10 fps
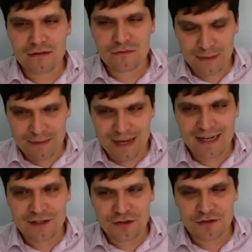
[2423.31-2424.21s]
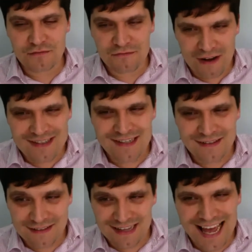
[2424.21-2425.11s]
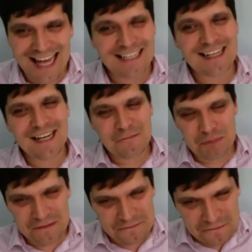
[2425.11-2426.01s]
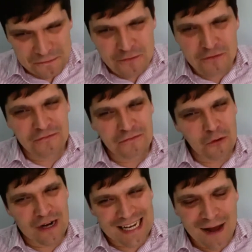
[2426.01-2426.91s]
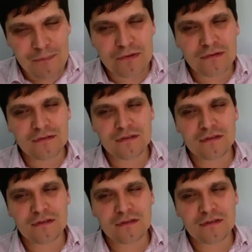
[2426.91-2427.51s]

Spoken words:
We managed to do faster than that. But for a couple,